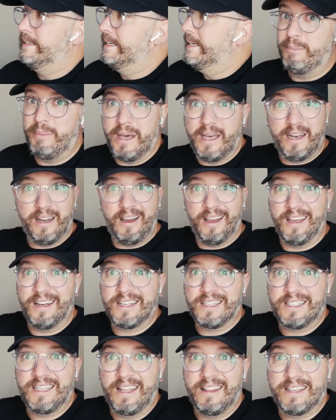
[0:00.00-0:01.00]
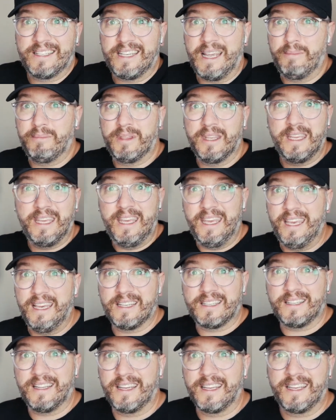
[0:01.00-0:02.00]
I understand the same thing here.
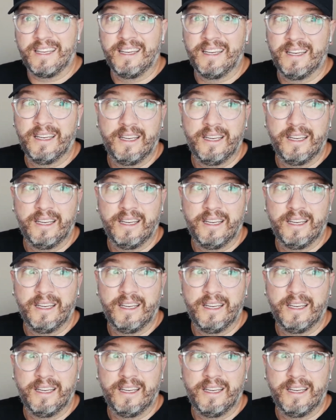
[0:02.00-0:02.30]
It's like,